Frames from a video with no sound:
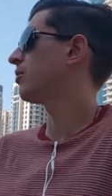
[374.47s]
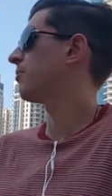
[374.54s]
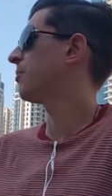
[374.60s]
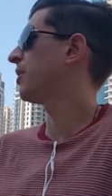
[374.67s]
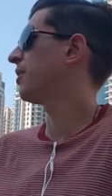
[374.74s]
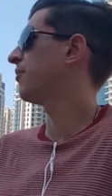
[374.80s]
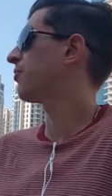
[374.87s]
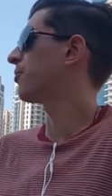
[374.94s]

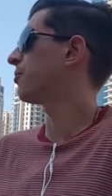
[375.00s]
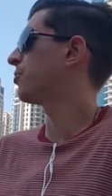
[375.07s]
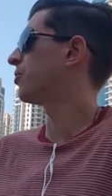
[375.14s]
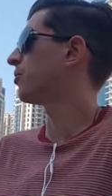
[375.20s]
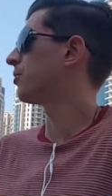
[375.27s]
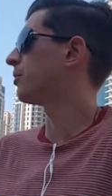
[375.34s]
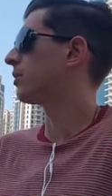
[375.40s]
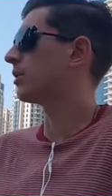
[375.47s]
money from
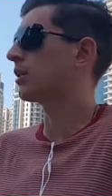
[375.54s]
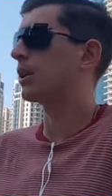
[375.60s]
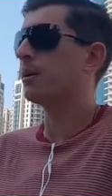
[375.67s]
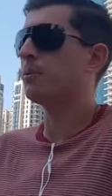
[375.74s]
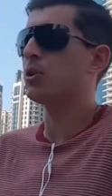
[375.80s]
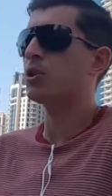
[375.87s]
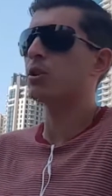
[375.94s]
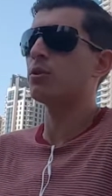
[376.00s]
your
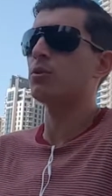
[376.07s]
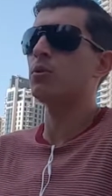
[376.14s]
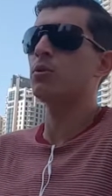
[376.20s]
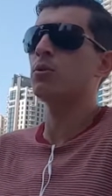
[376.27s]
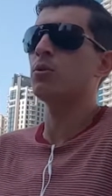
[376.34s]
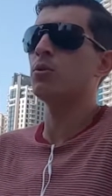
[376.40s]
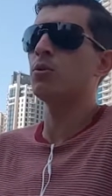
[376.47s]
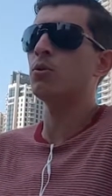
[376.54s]
commission
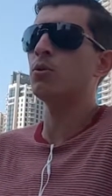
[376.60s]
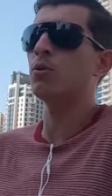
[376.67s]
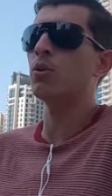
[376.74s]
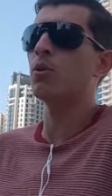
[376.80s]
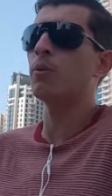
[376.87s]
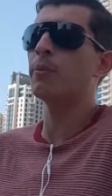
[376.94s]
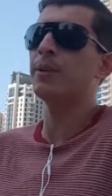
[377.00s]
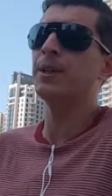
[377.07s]
to your
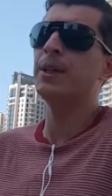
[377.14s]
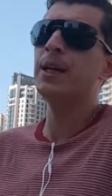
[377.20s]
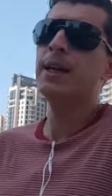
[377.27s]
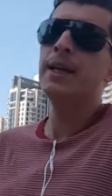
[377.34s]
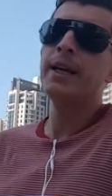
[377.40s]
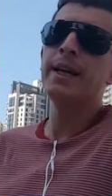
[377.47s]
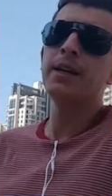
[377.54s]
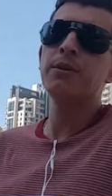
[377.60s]
company.
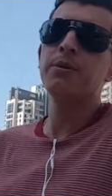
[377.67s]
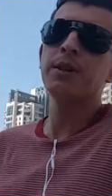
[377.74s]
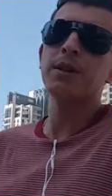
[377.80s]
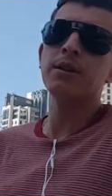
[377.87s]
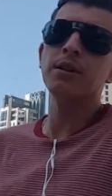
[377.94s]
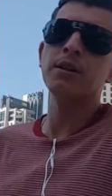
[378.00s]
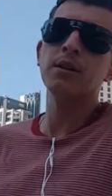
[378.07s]
Anyway,